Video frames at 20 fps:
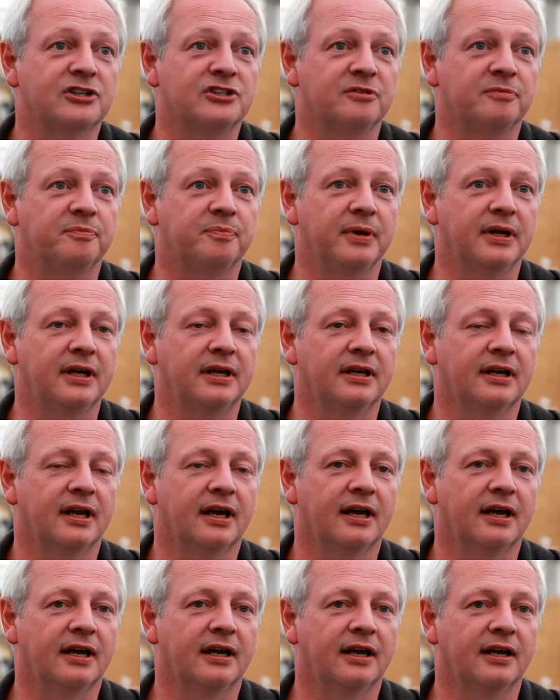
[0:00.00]
have been
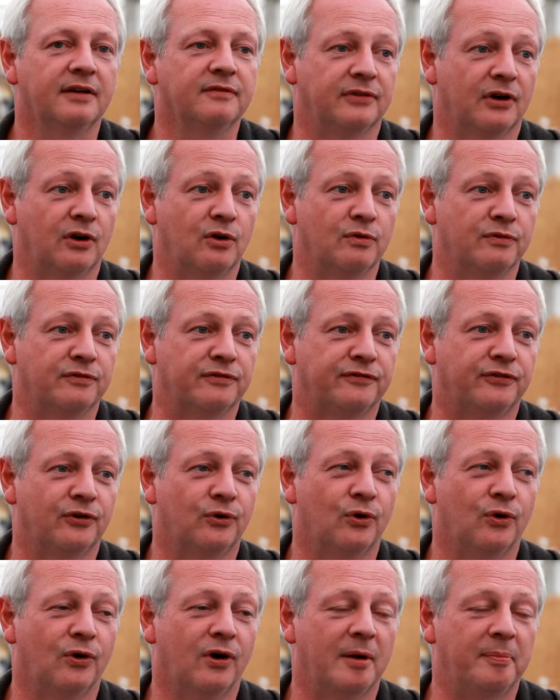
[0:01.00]
involved
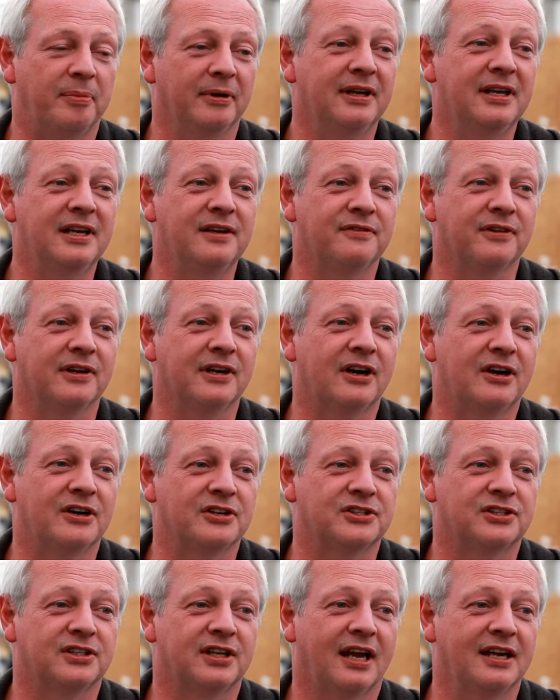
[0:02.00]
for, I believe, the
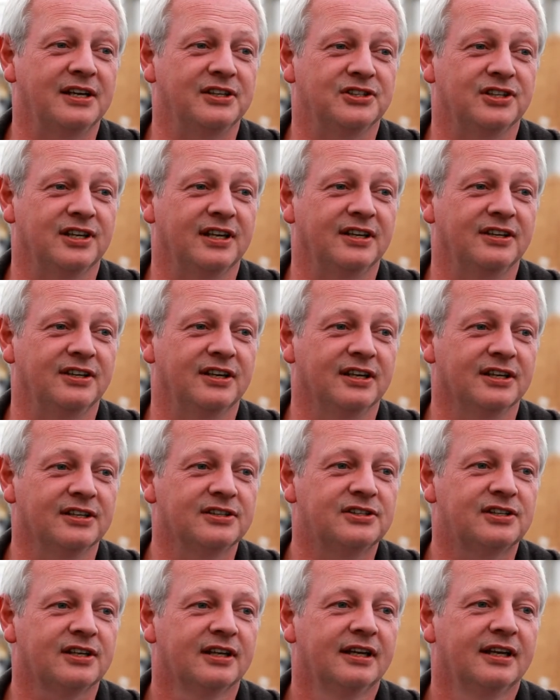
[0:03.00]
last 18
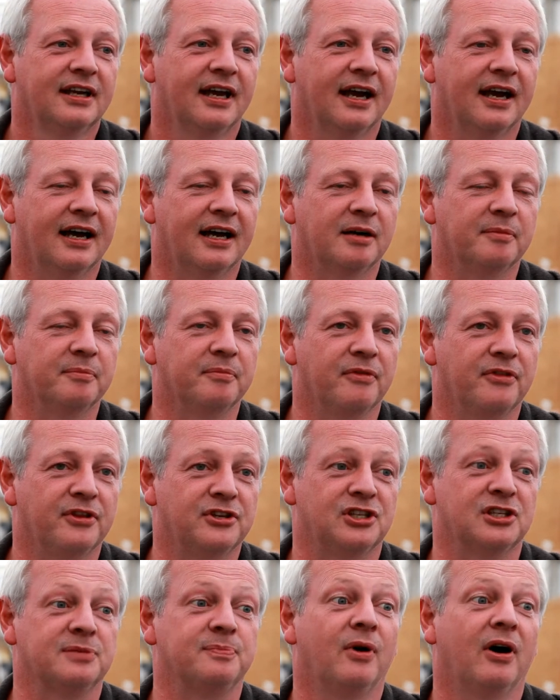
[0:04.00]
years.
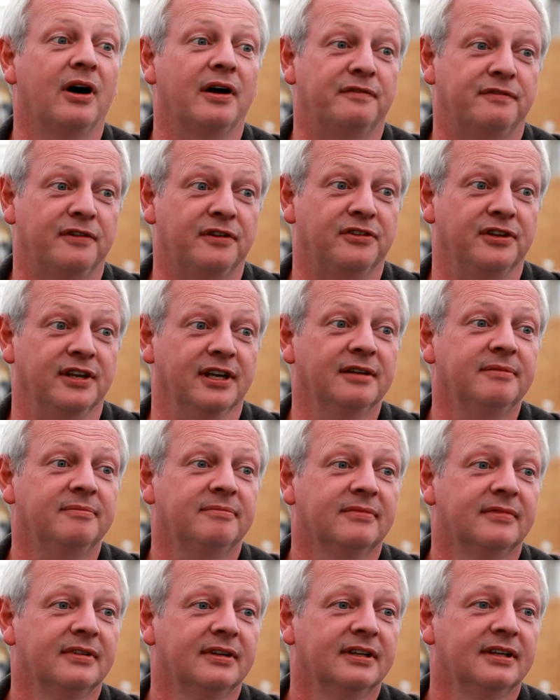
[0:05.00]
This is my 5th year
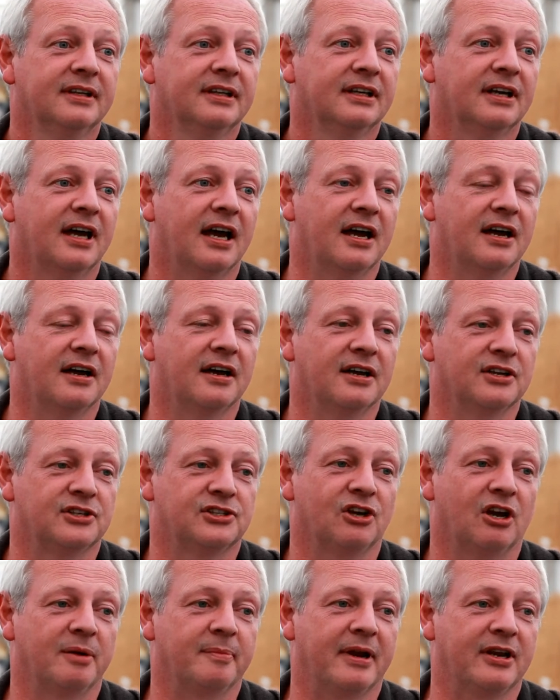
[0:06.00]
as
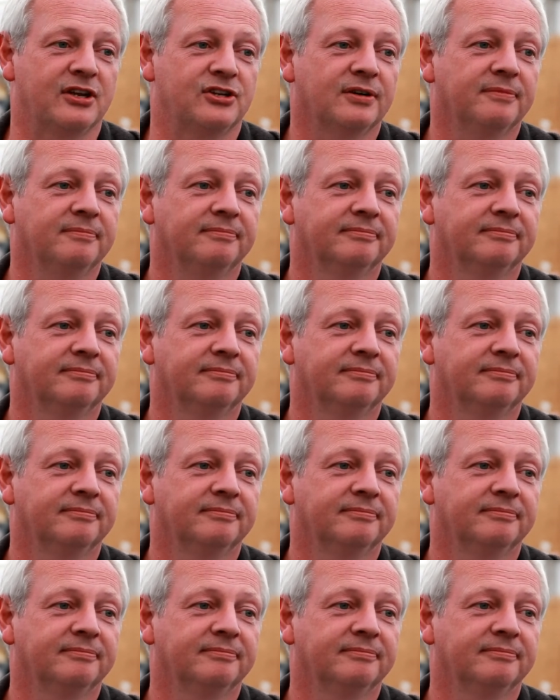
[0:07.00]
site manager.